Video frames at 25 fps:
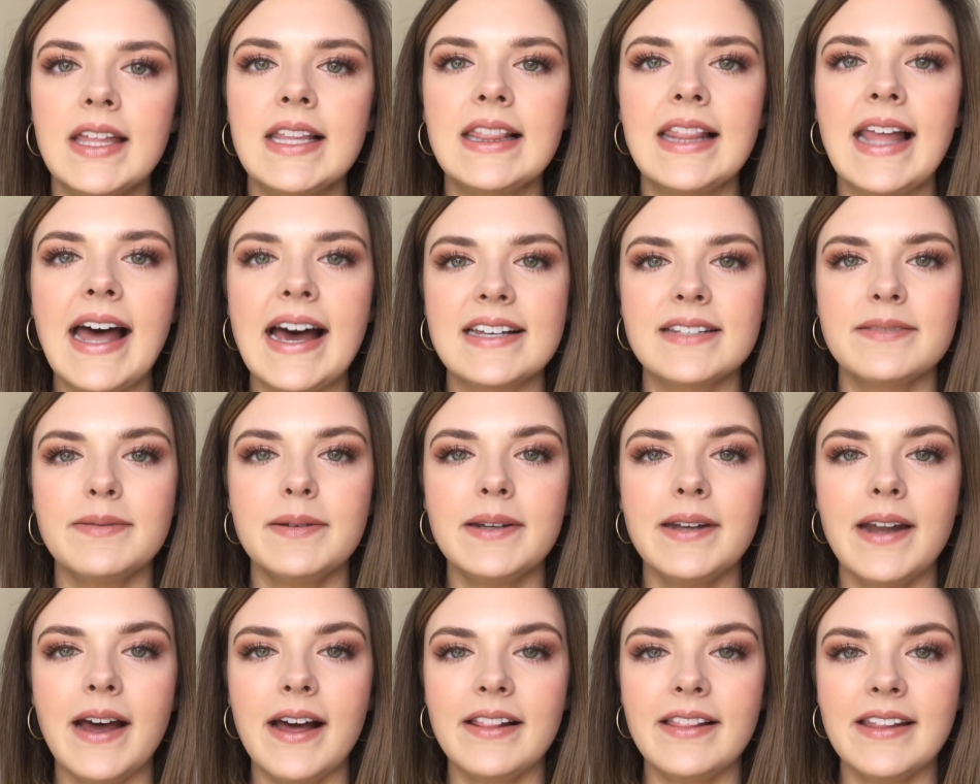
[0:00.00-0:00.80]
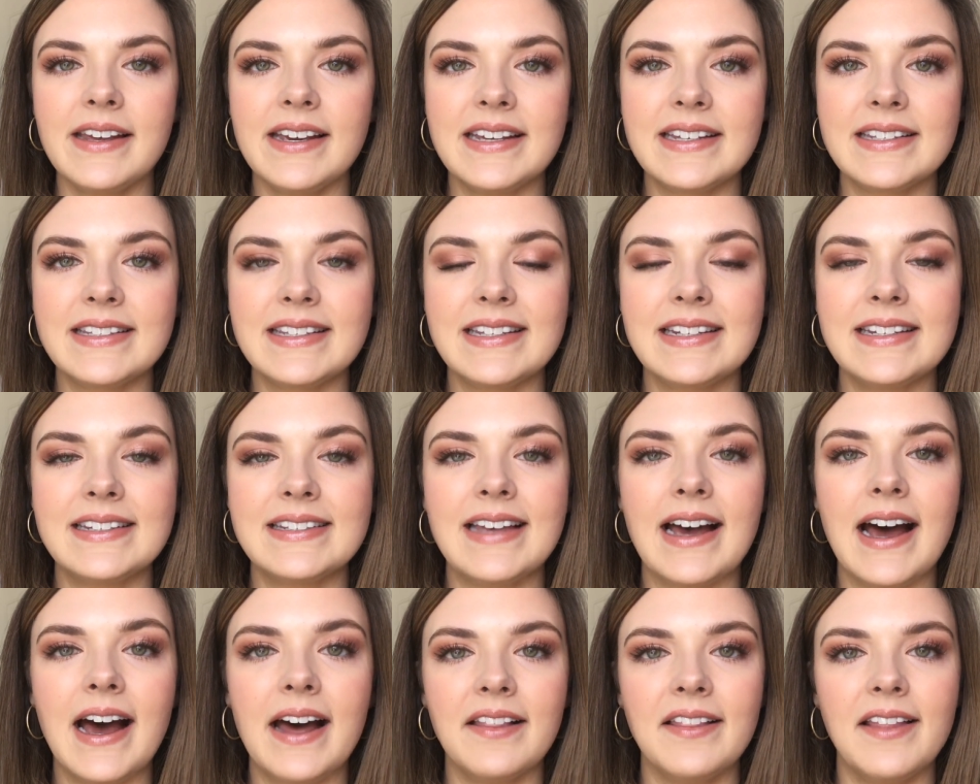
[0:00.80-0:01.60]
Last but not least is
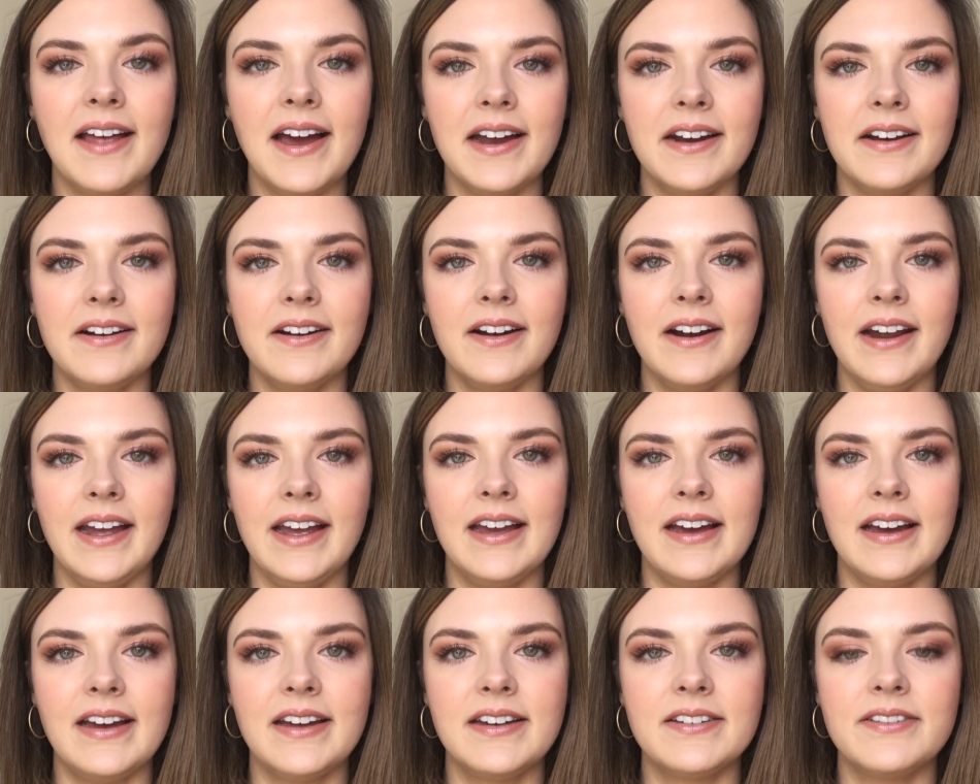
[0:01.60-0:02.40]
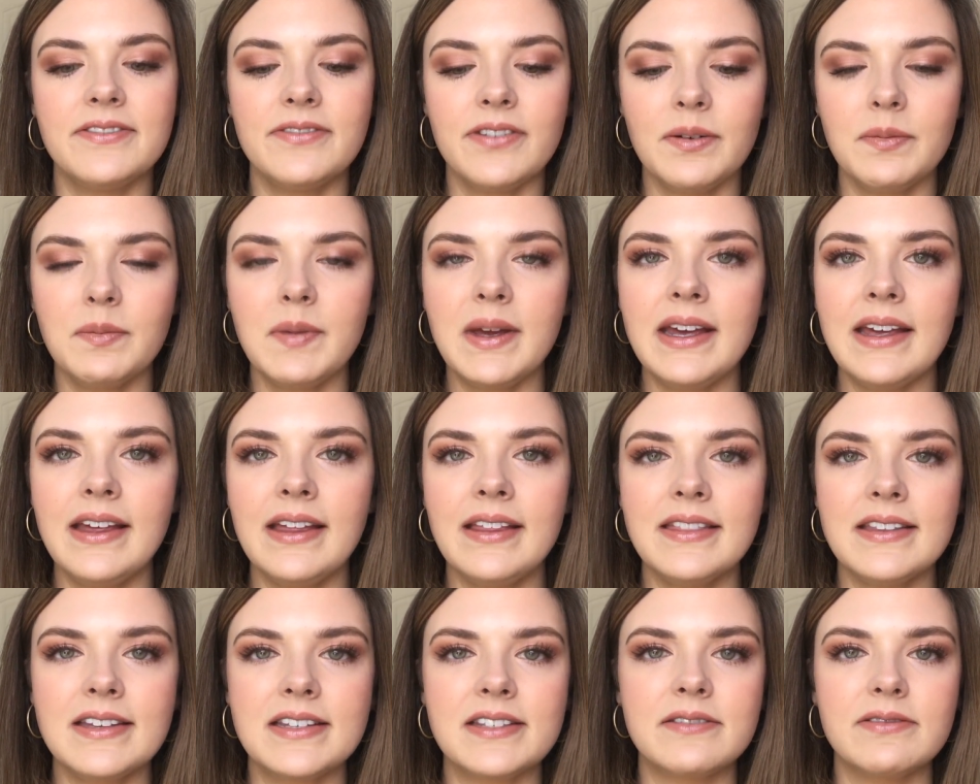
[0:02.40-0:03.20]
highlighter, and for me,
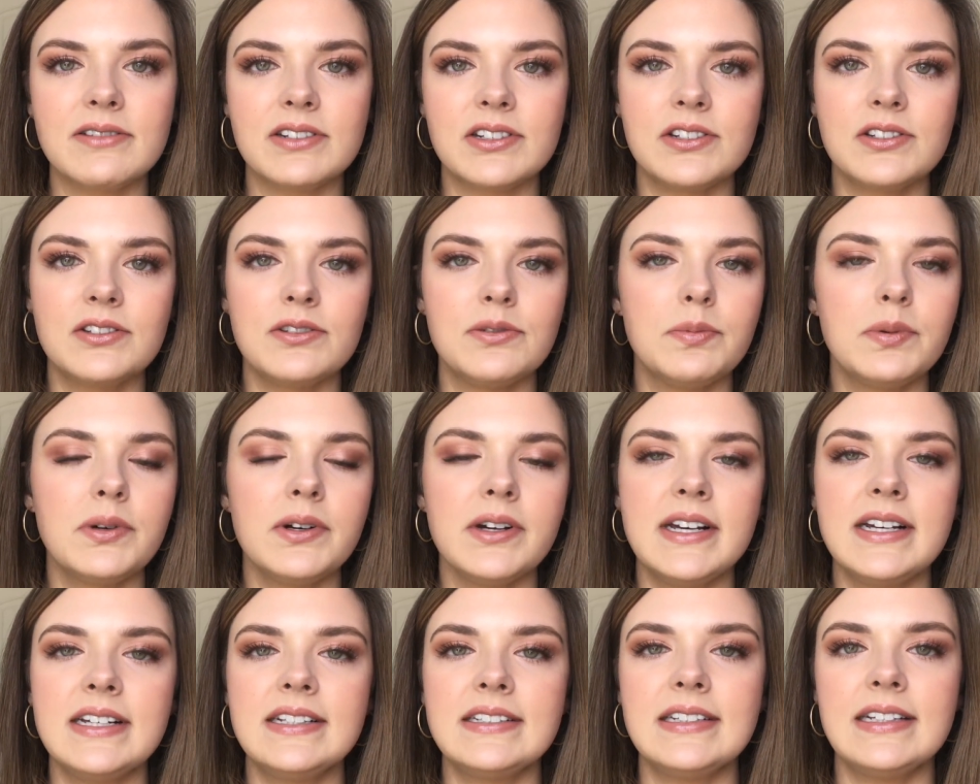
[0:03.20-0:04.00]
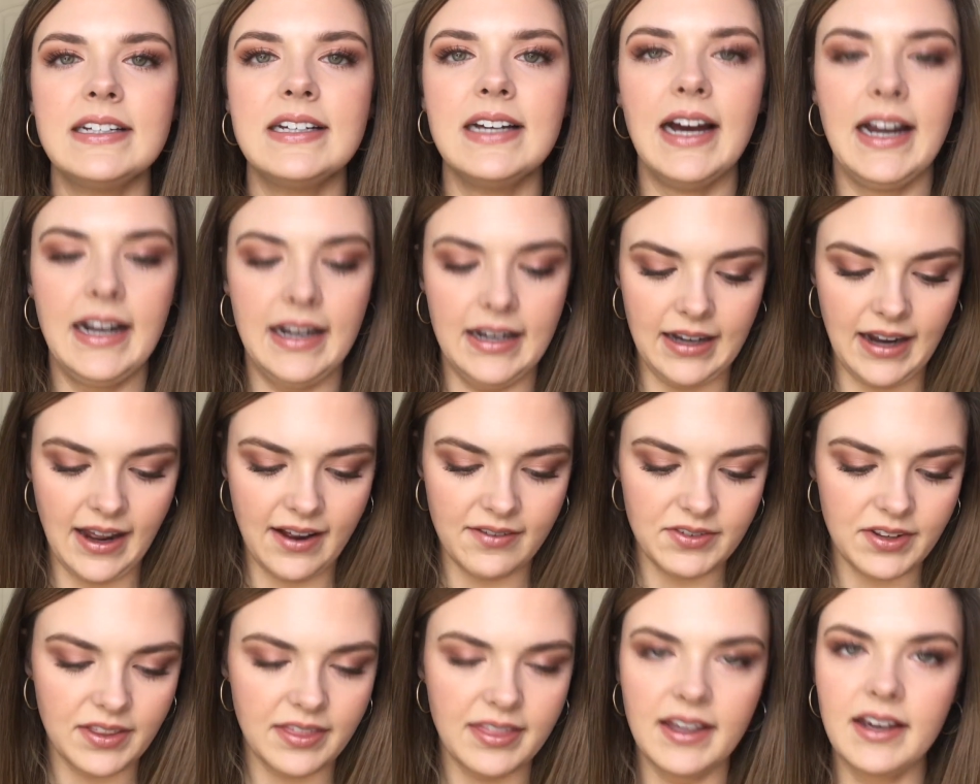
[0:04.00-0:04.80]
this was super easy. I didn't
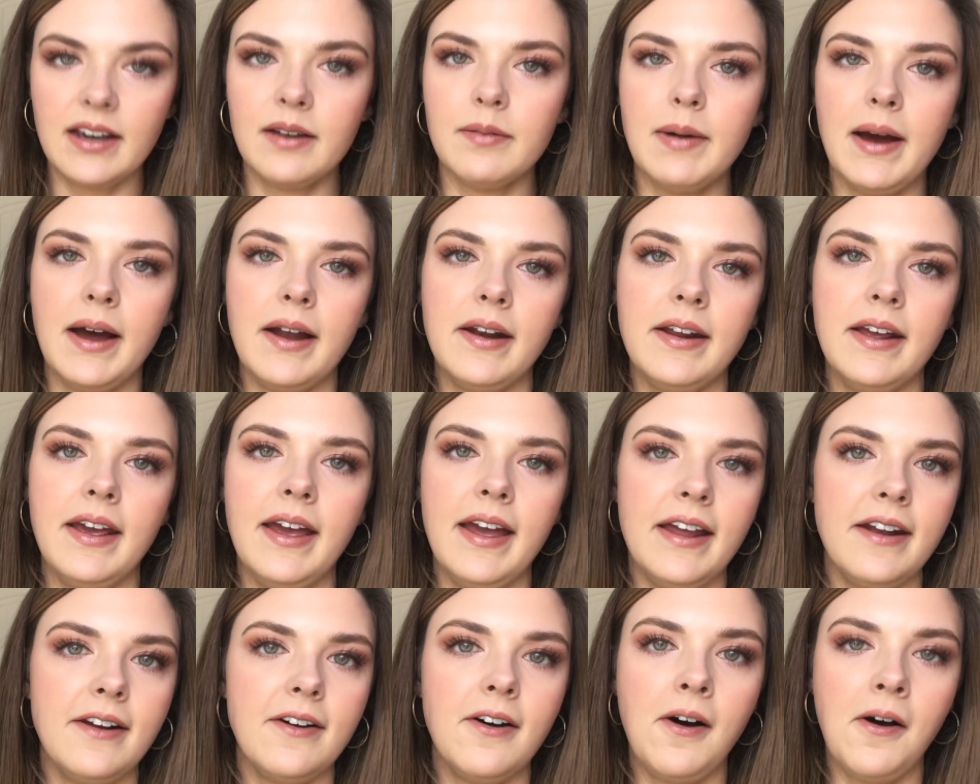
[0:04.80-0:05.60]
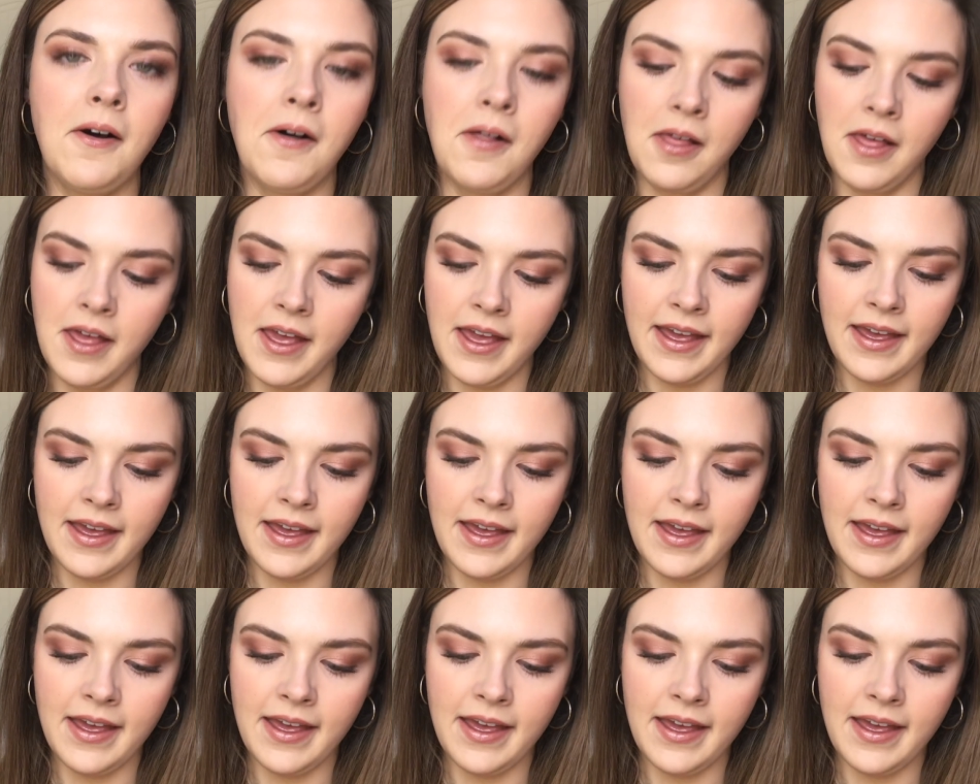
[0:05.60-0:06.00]
have to think about it at all.